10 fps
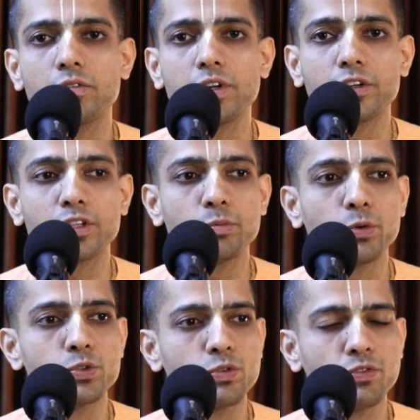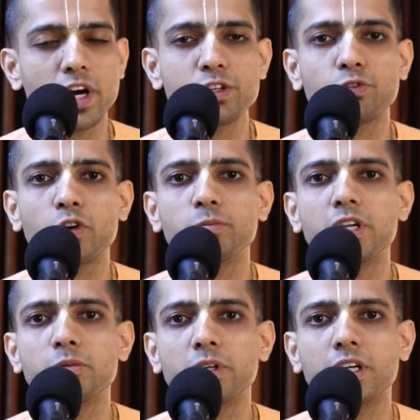We are supposed to fast for
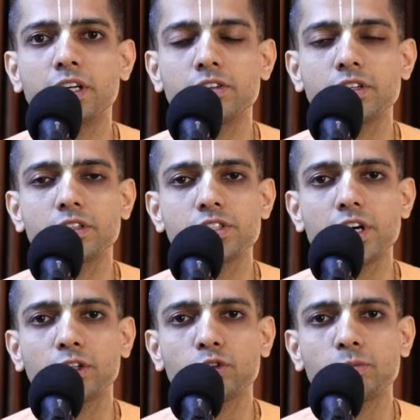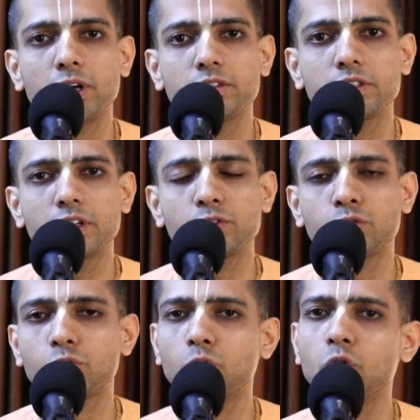many, many days in the Chaturmasya.
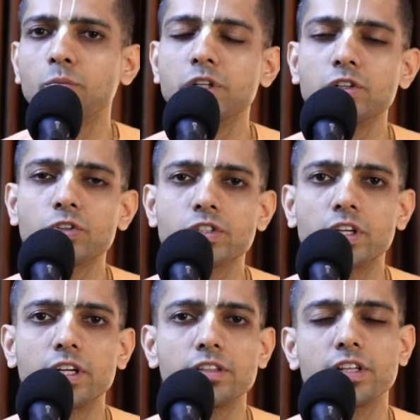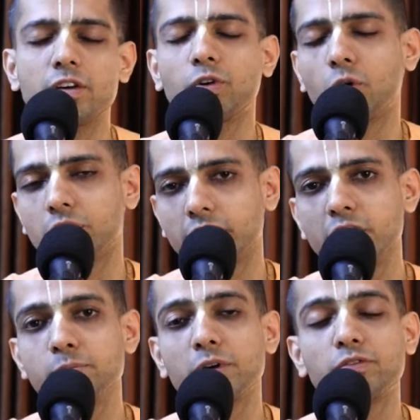So many austerities they have
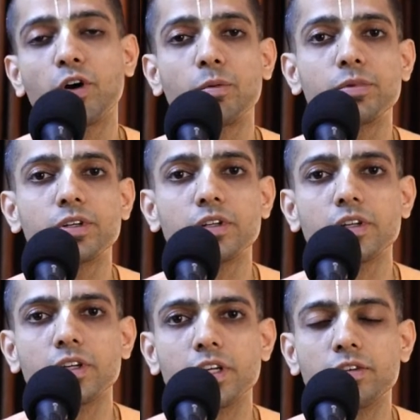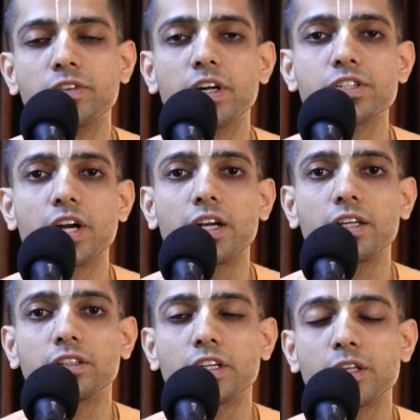already performed if they are
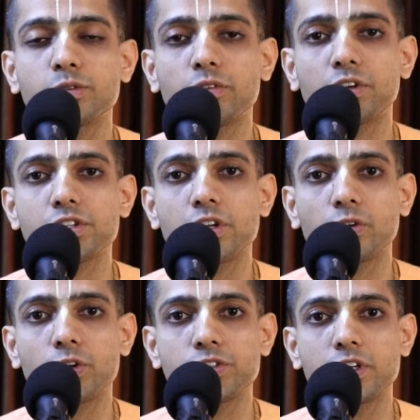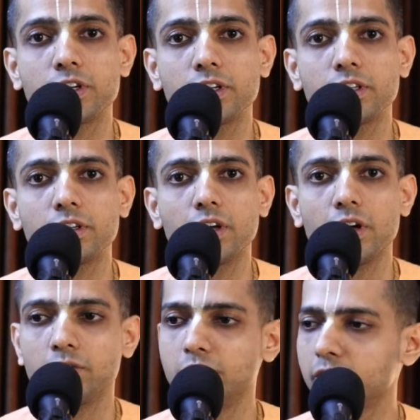chanting the names of Krishna constantly.
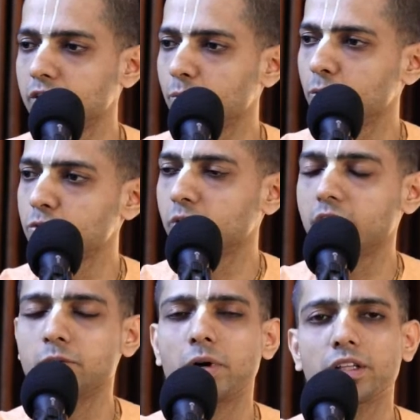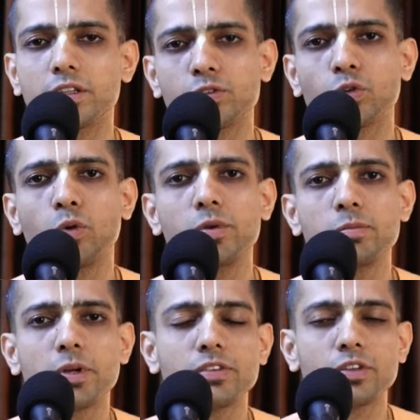We are supposed to take bath in so many
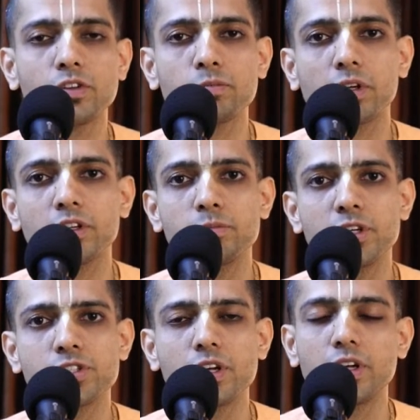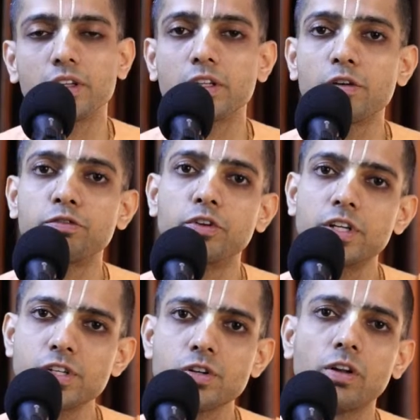places of pilgrimage. They have
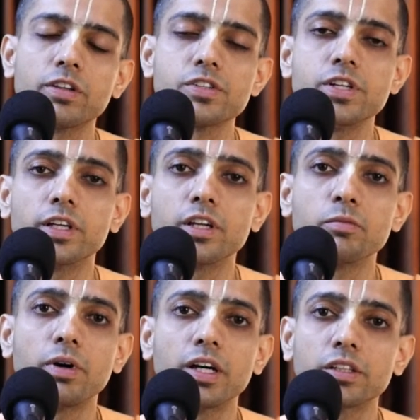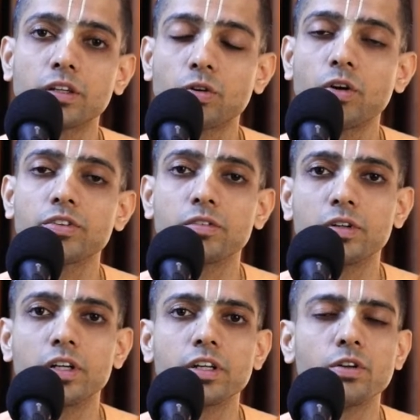finished all such taking bath across the
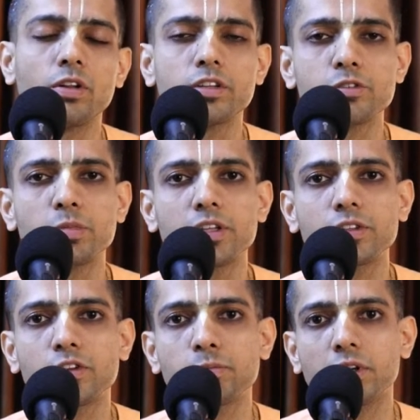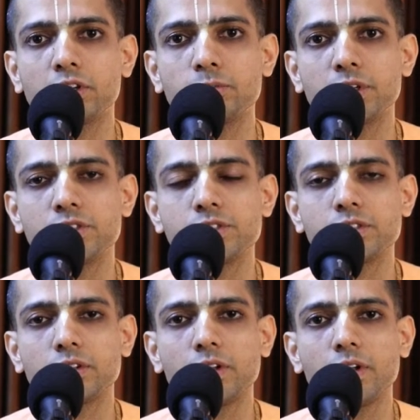world in all such places of pilgrimage.